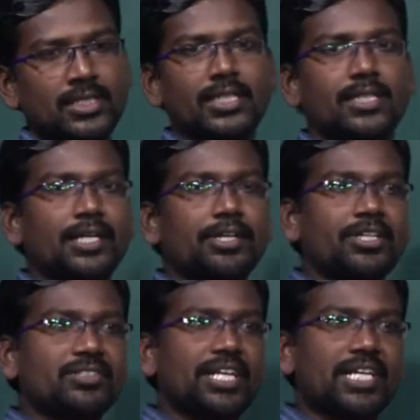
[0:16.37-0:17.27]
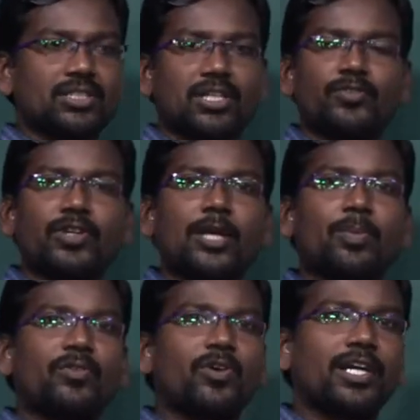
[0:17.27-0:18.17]
The continuous reaction of type
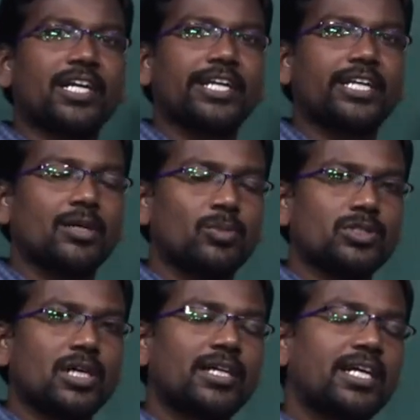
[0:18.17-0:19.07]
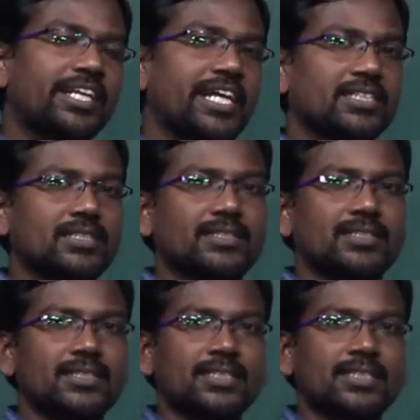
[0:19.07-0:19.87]
of organic compounds, organic reactions.